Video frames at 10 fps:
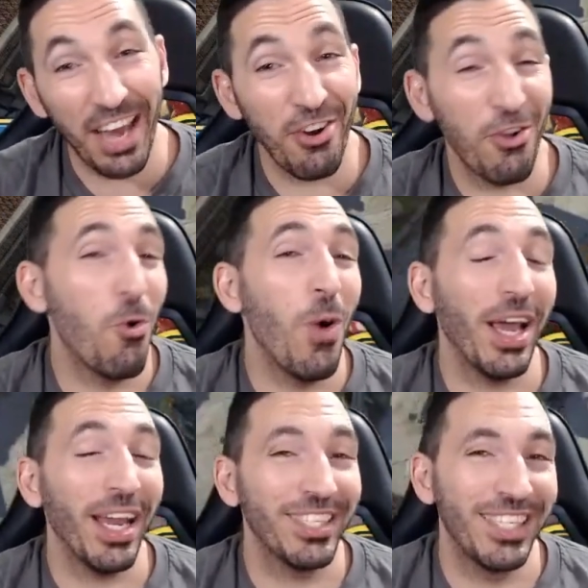I don't know
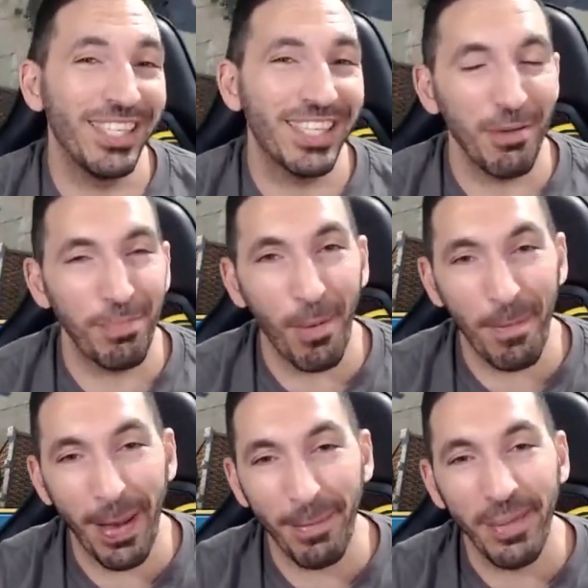what else is going to
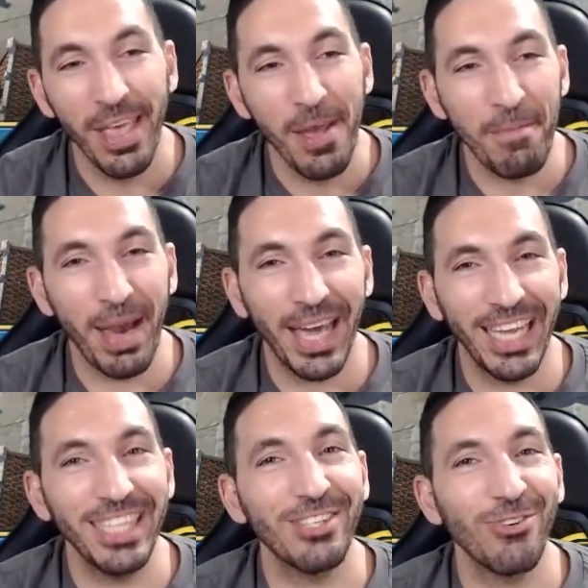pop up, but
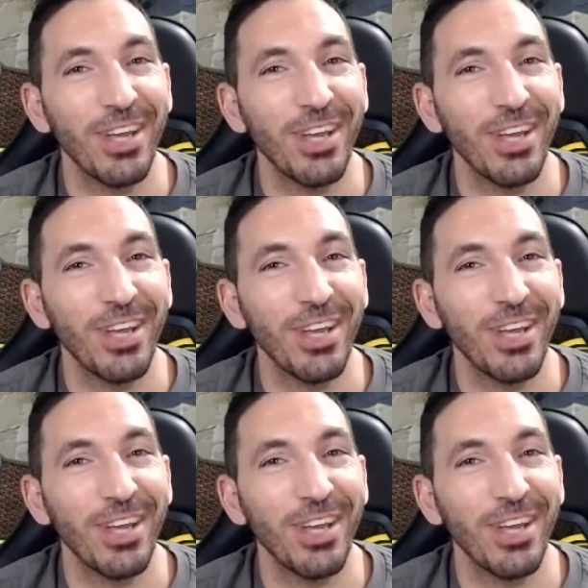it's